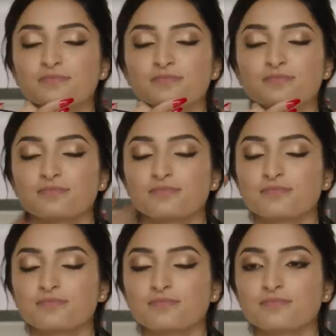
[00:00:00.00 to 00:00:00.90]

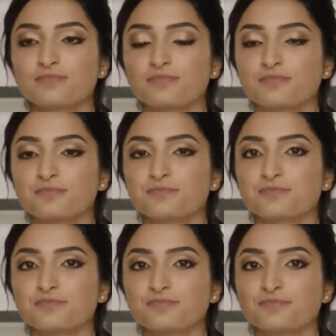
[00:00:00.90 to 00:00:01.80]

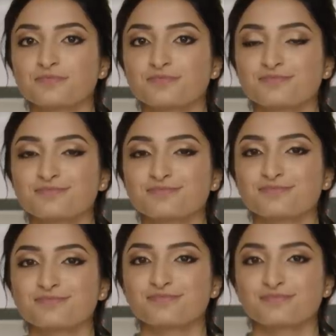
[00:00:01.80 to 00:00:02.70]

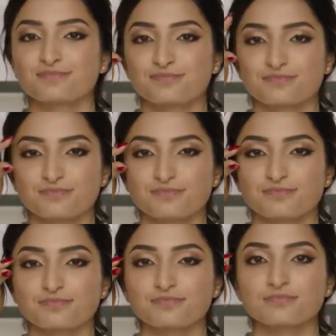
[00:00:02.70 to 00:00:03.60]

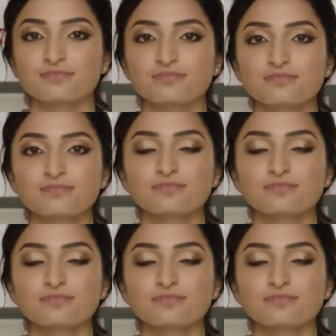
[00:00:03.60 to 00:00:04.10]
This person isn't speaking.